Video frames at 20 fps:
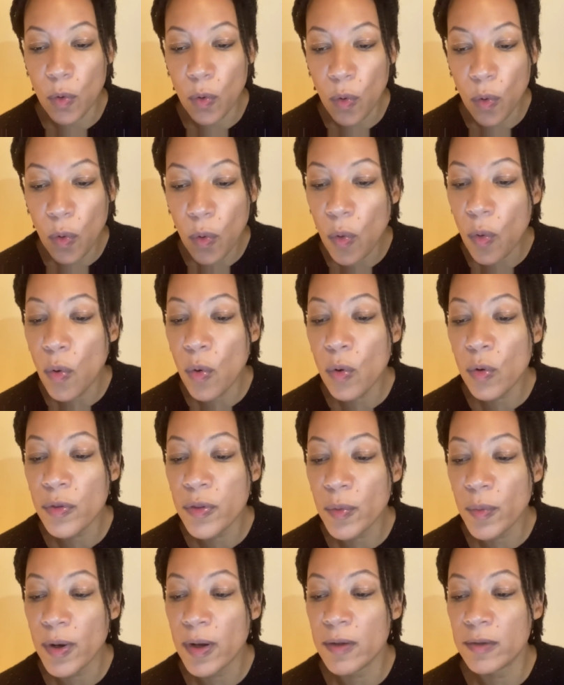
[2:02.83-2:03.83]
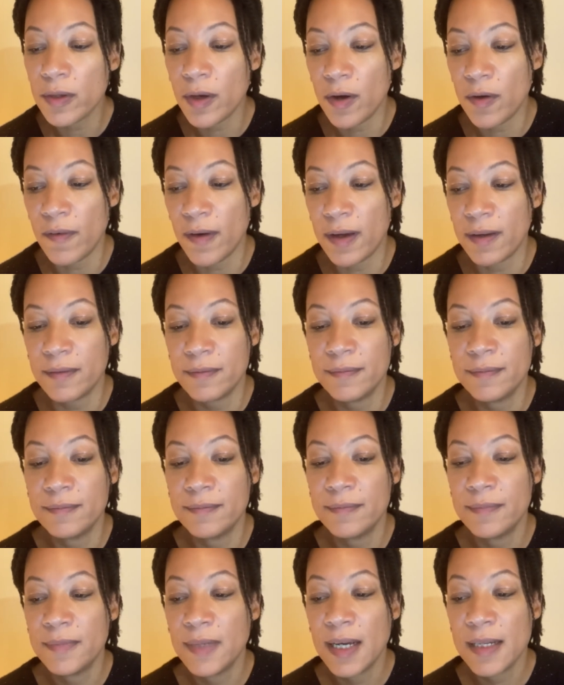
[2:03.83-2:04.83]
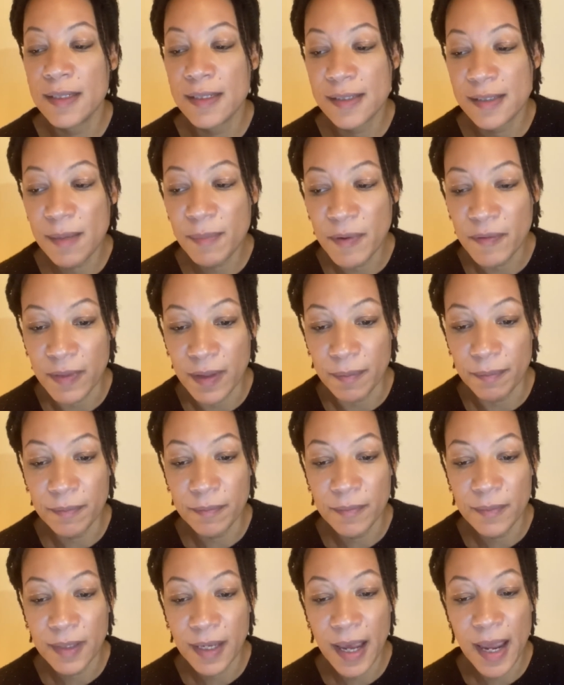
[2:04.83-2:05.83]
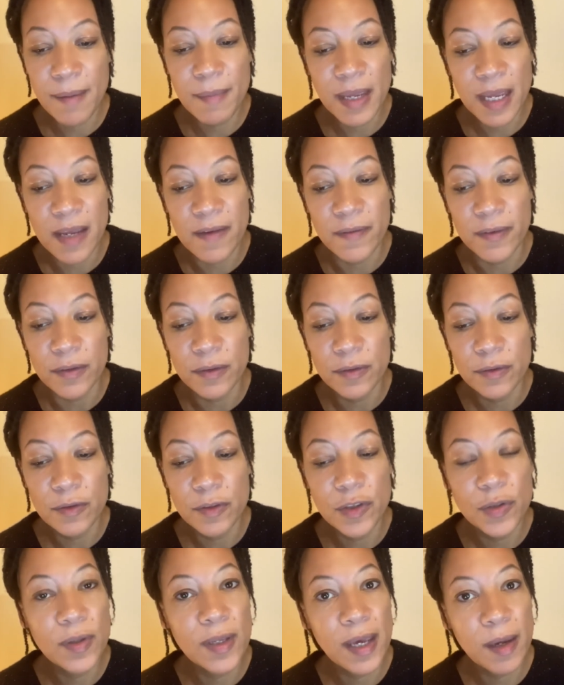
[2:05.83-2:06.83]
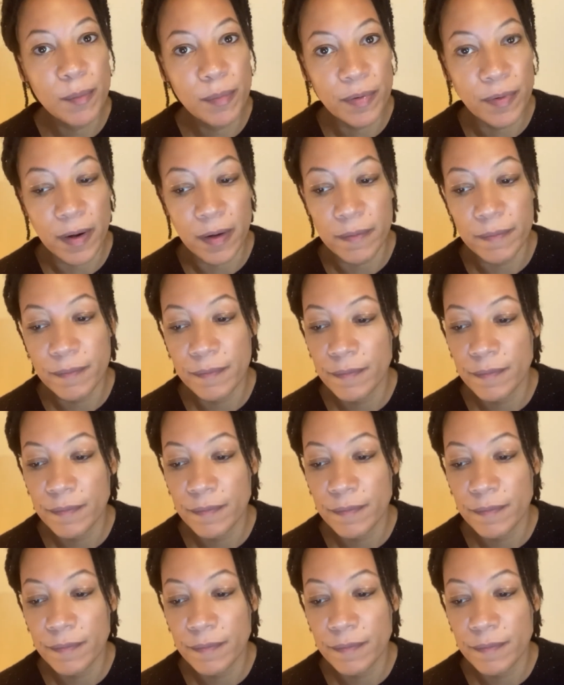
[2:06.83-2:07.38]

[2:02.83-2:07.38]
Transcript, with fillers: all the world over, and some of them came even to the emperor.